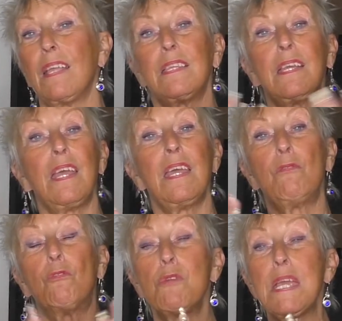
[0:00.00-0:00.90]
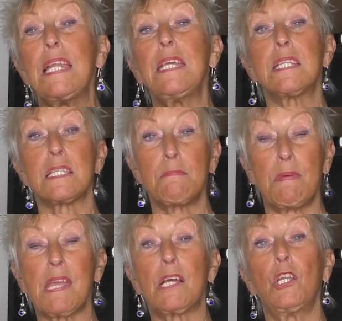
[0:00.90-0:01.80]
it really doesn't
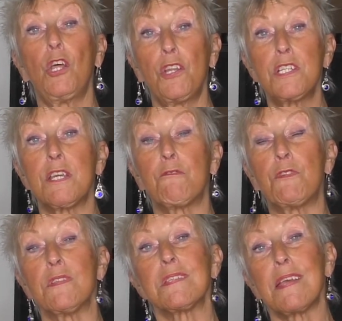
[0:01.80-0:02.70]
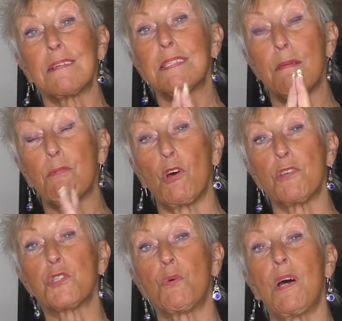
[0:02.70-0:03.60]
make a lot of difference except
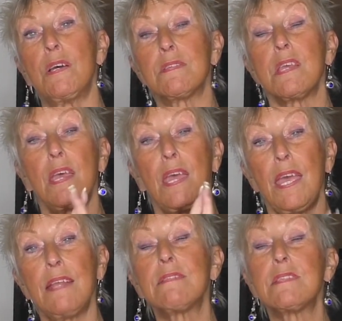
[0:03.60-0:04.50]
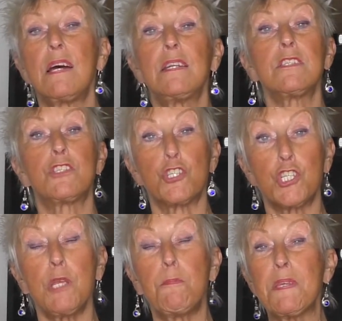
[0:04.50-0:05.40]
cost-wise. In inside is the
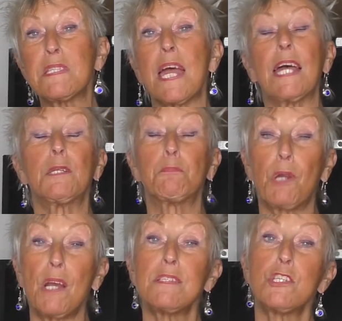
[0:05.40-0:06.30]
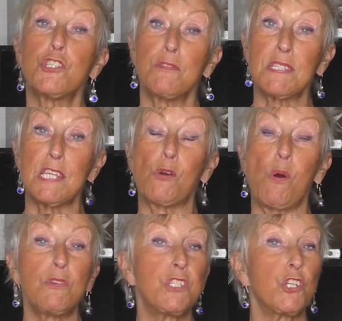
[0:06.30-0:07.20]
cheapest, and the prices you see
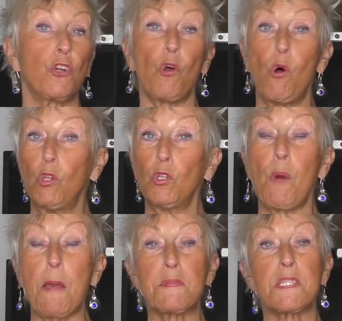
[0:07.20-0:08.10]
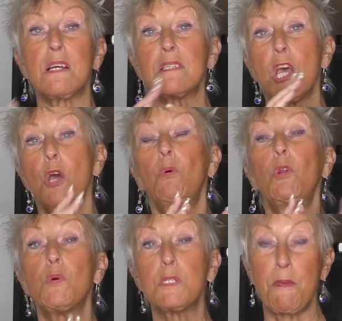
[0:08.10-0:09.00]
quoted on all the websites will
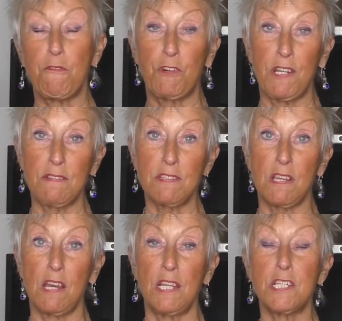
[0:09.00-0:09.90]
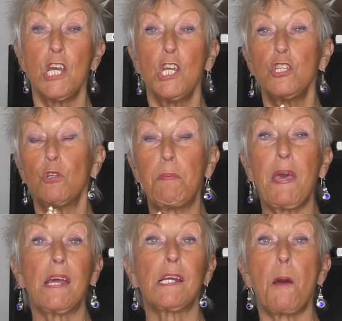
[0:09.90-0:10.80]
always be for an inside. You'll
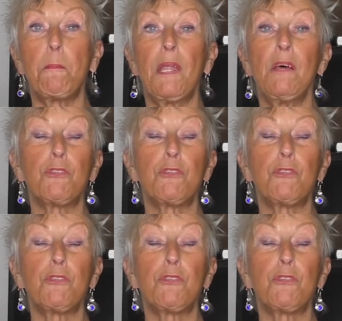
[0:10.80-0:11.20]
pay a couple of